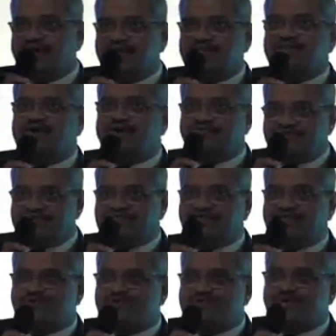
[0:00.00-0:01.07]
in the office
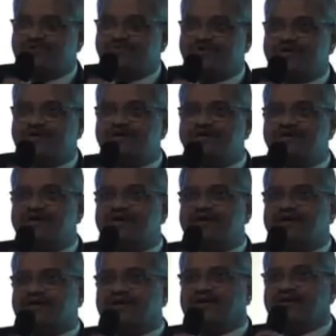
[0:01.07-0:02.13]
to do that work.
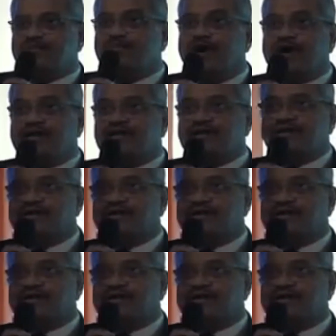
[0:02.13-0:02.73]
But